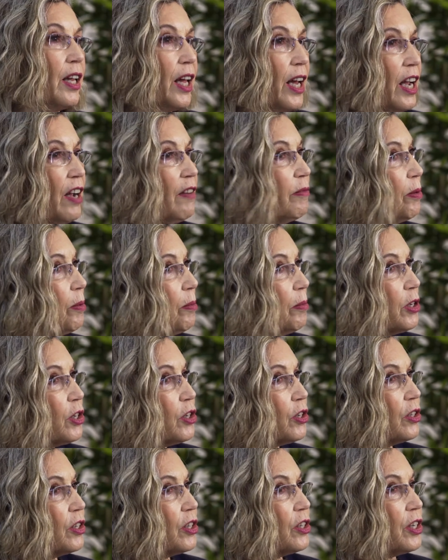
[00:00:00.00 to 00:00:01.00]
They have
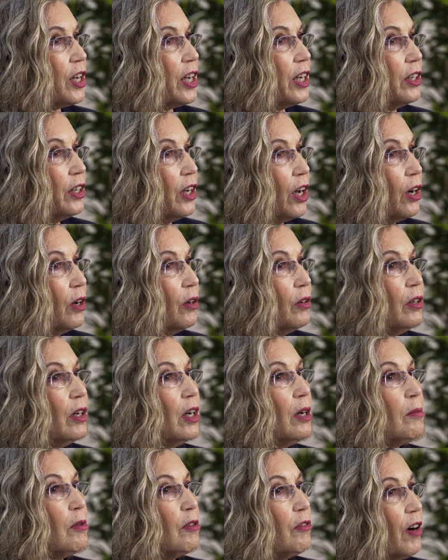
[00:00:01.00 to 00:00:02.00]
permission to say no,
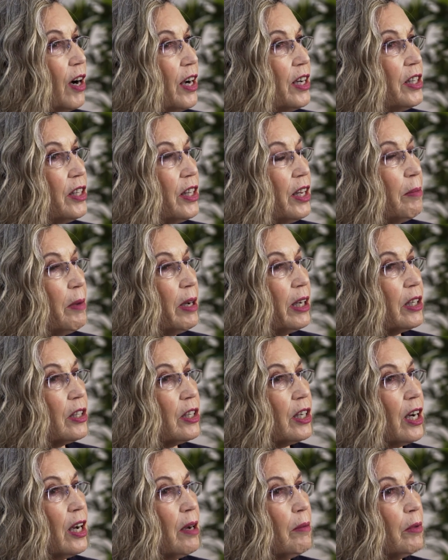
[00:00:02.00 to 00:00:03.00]
provided they make a
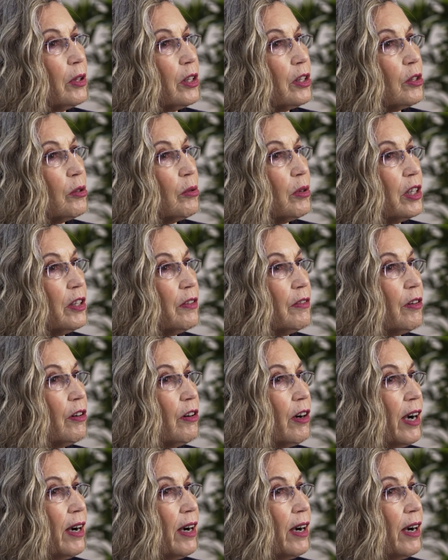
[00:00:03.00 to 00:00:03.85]
time within 24